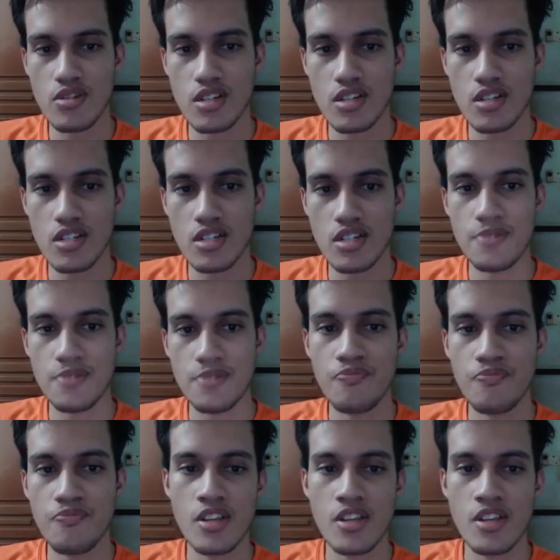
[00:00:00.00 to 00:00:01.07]

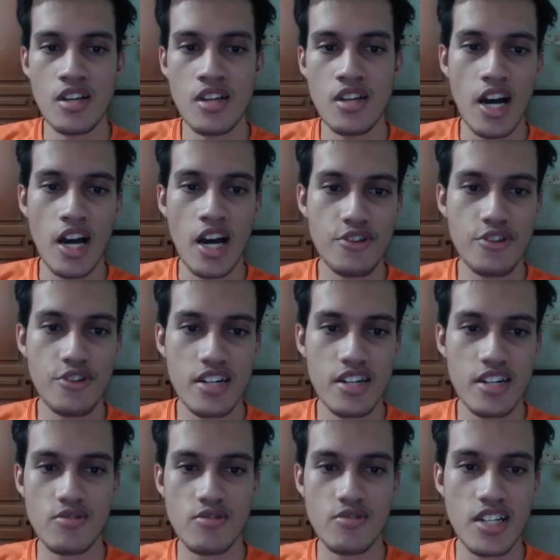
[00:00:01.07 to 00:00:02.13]
Hydro Cannon to
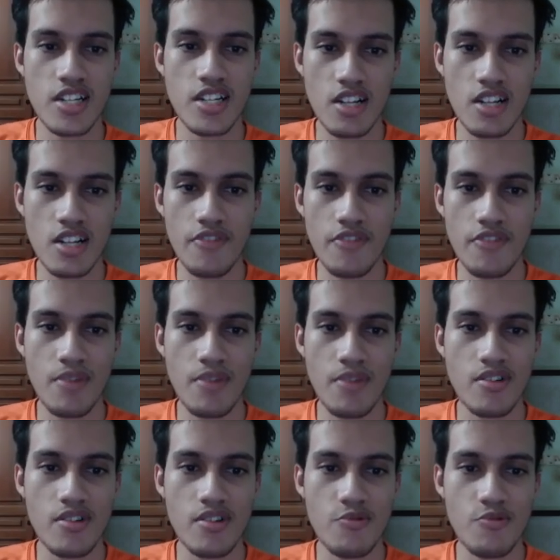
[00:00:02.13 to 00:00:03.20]
take the Talonflame out, and
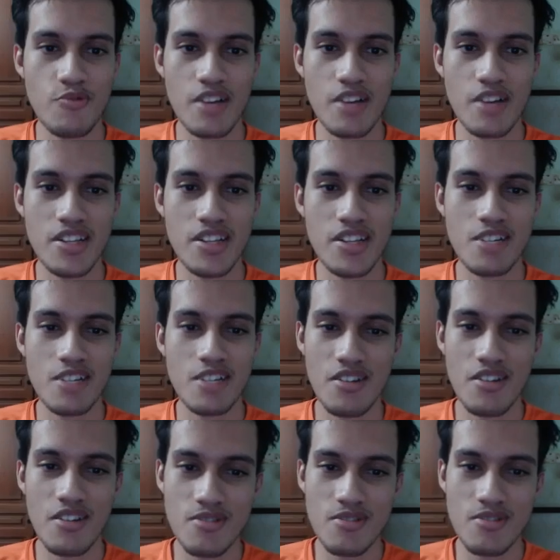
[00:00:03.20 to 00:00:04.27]
we are immediately going to
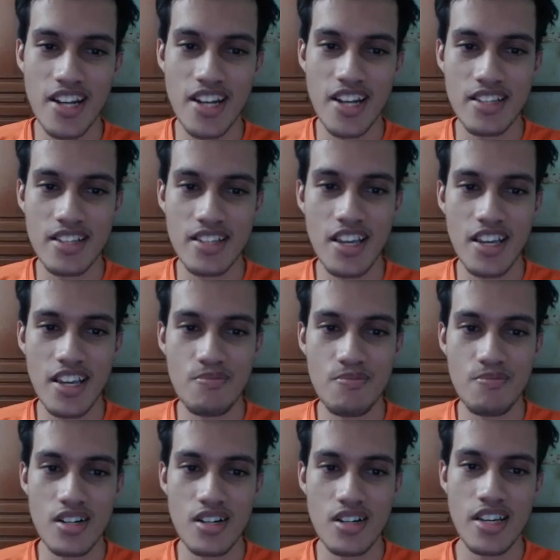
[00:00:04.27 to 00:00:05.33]
the next game
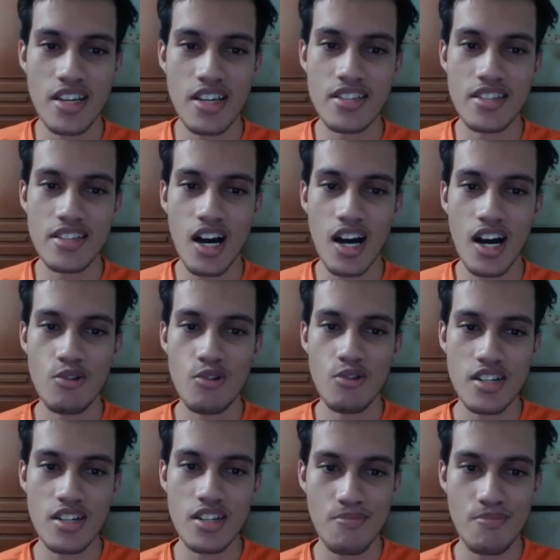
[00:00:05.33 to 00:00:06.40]
against the Alolan
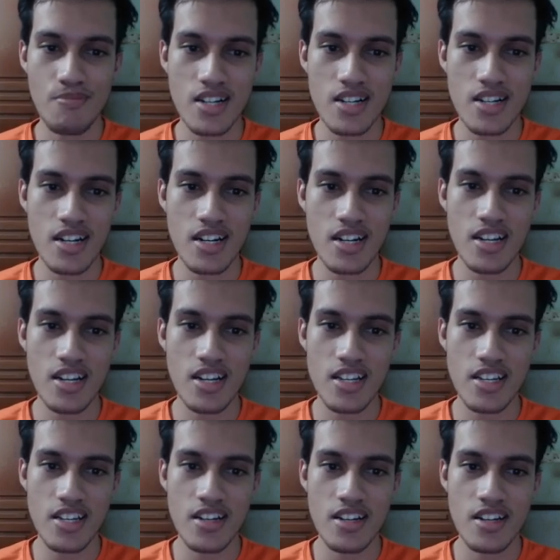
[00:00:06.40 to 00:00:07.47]
Muk lead.
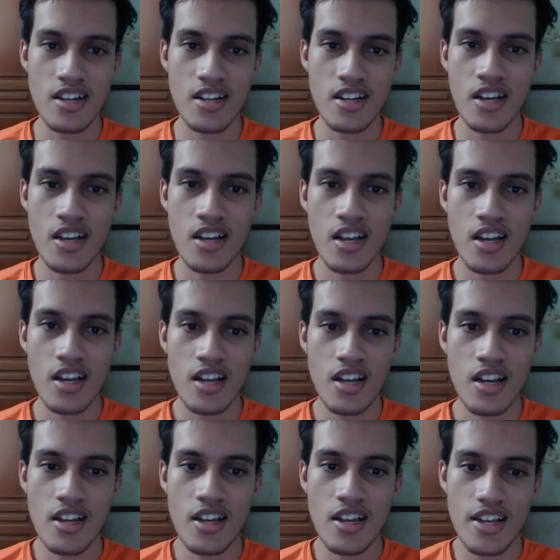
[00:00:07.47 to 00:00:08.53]

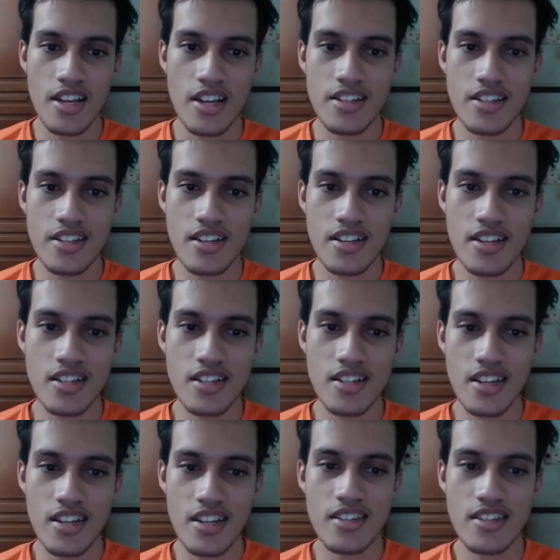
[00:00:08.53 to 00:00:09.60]
And here
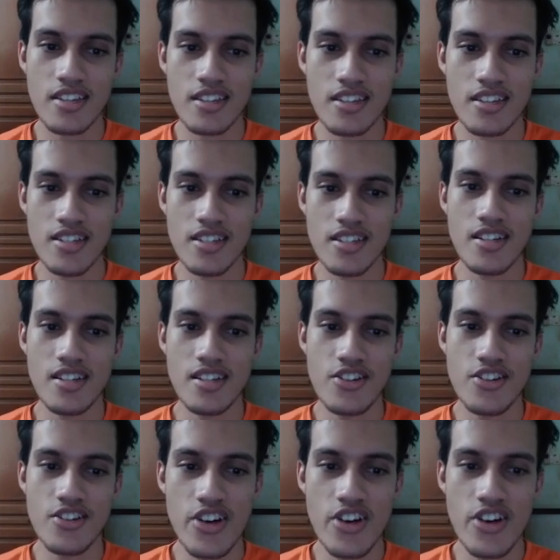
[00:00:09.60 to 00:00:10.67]
is the
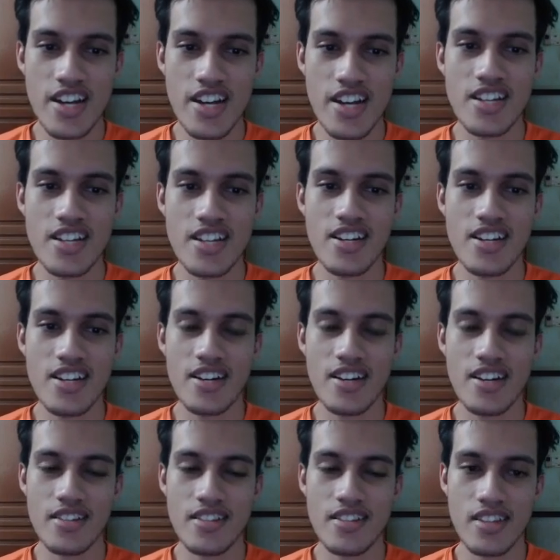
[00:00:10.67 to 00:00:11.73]
dreaded
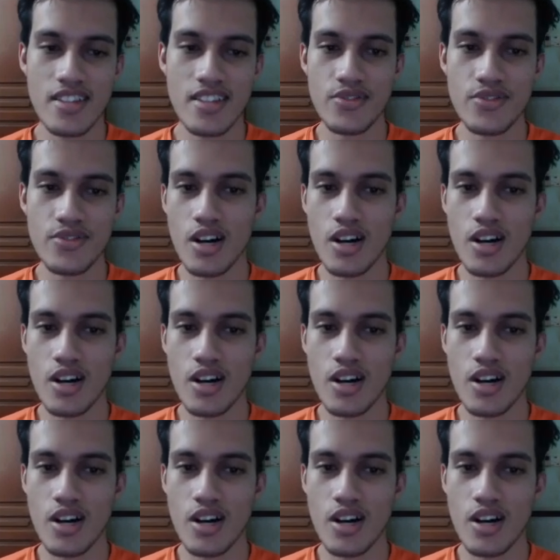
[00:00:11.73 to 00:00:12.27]
save swap.